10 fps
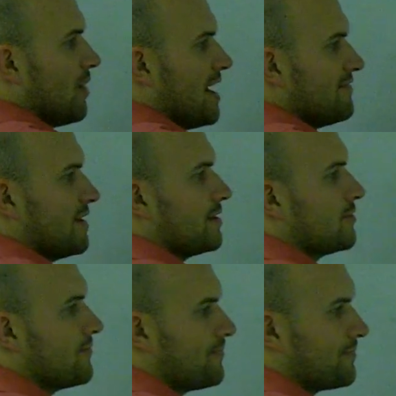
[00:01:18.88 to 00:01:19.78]
the y value.
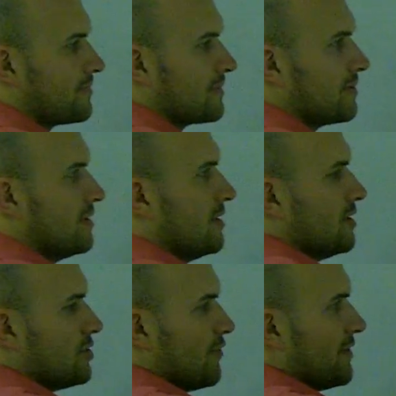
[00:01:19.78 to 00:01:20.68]

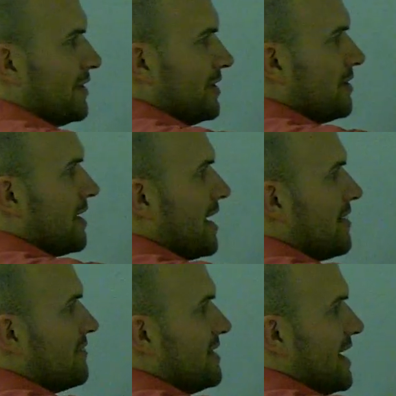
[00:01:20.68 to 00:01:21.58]
Over here, I
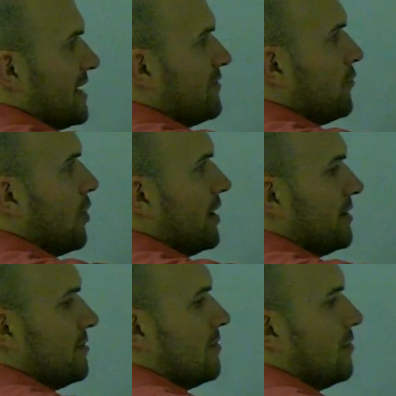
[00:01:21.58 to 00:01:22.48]
have a negative
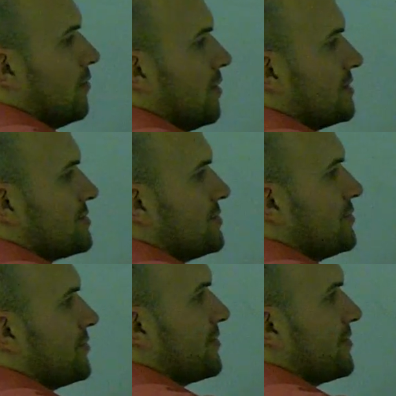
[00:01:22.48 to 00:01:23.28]
1, 1, 2,